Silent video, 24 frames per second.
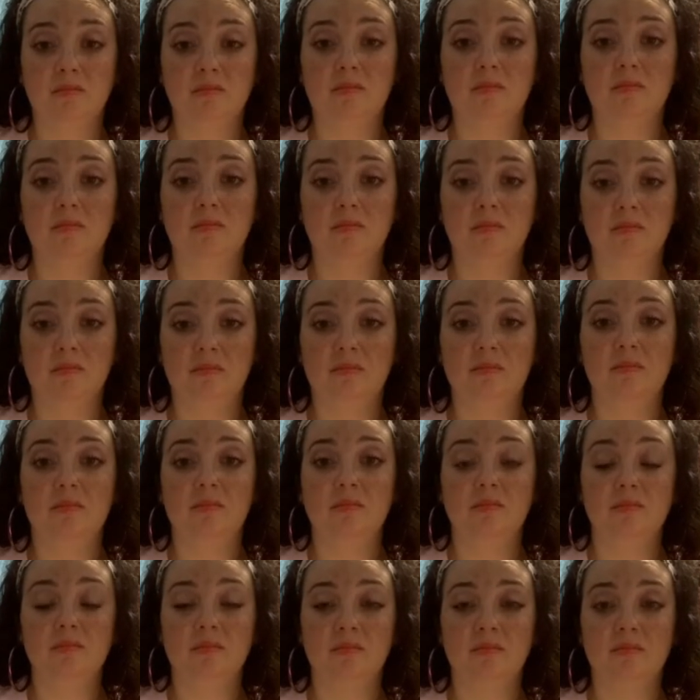
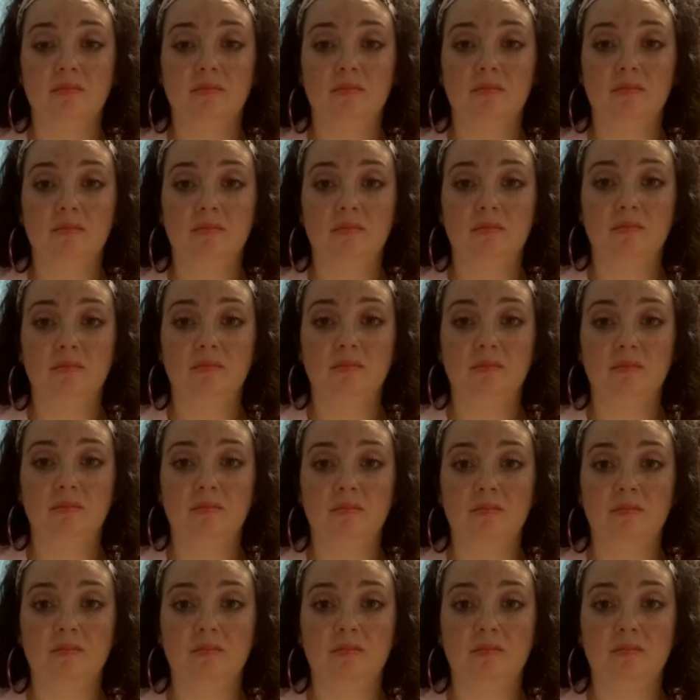
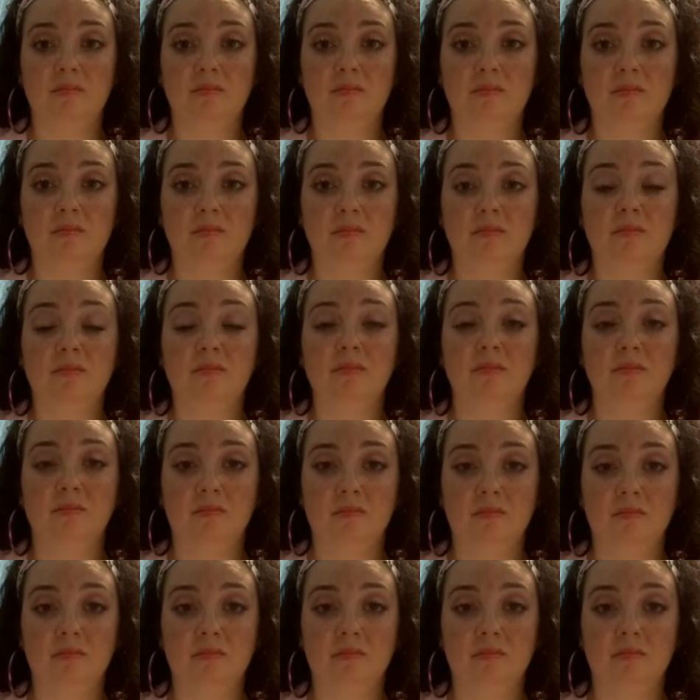(not speaking)